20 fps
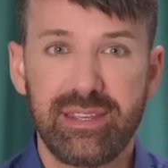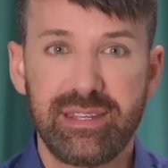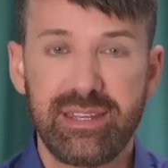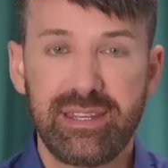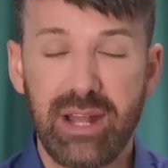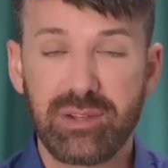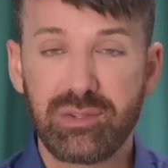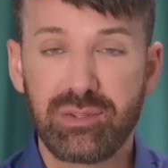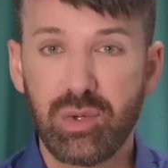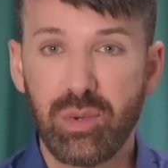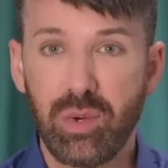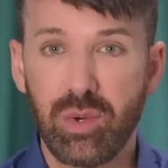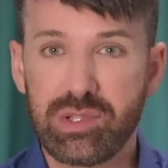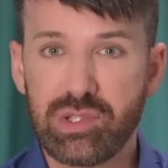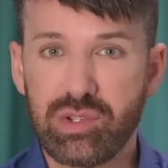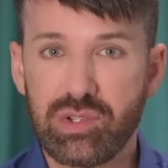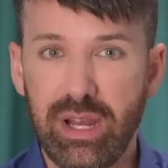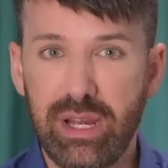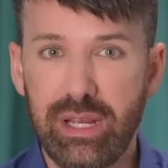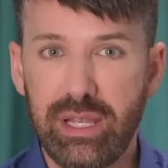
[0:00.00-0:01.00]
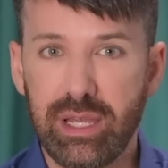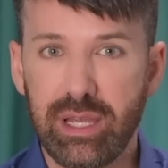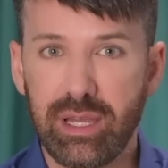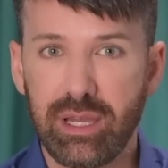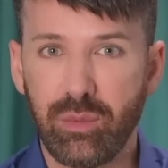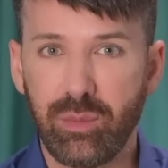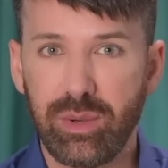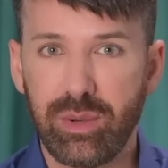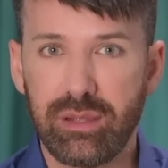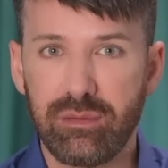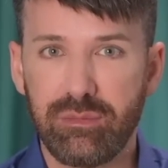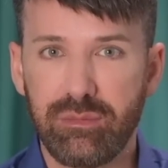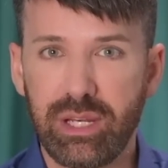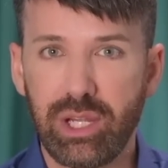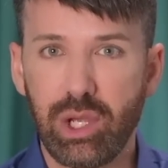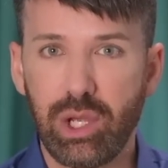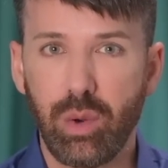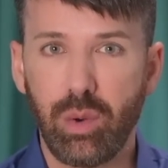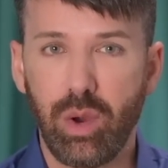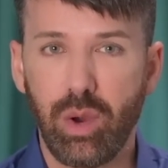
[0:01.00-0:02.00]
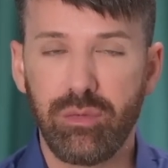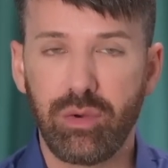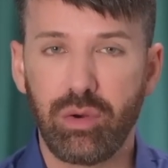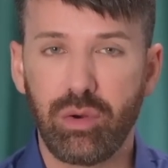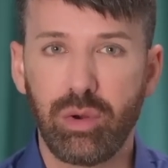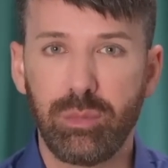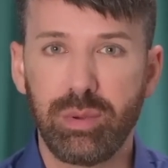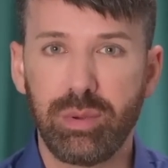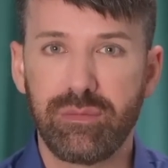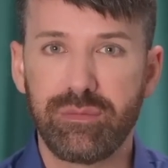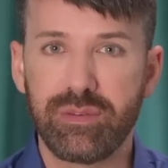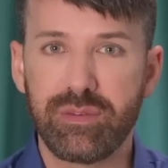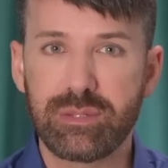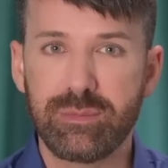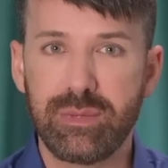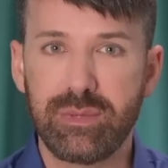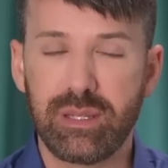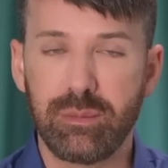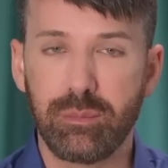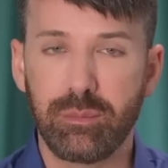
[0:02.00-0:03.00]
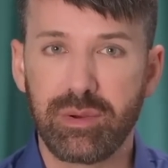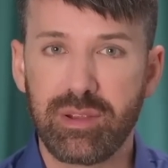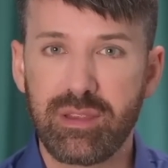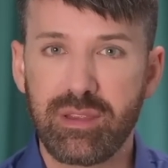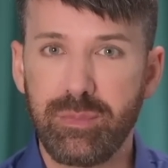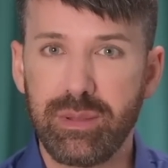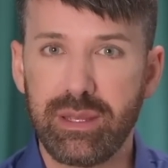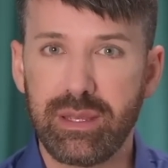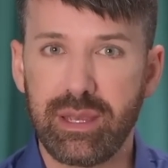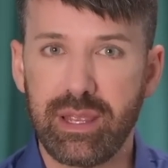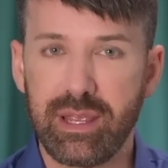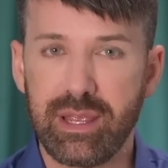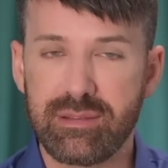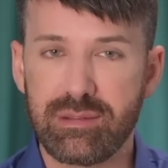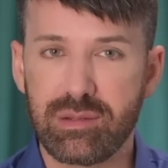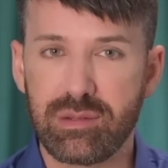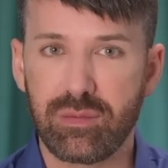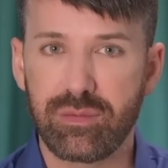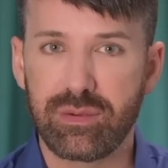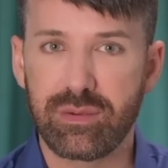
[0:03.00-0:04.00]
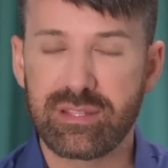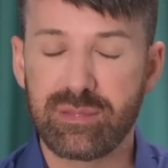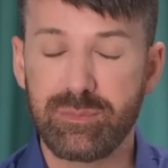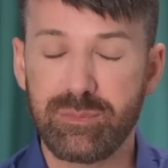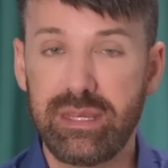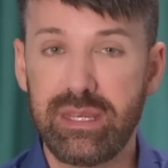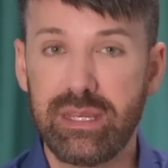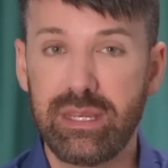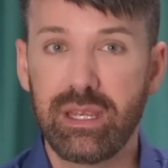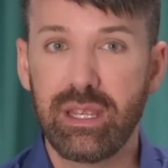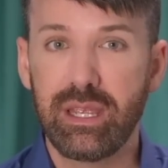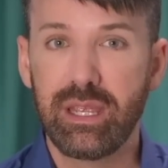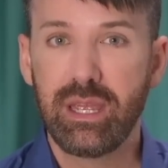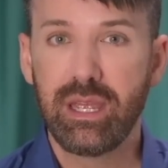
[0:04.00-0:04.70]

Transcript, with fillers: Now to Australia, where video of a group of fishermen in Brisbane has surfaced being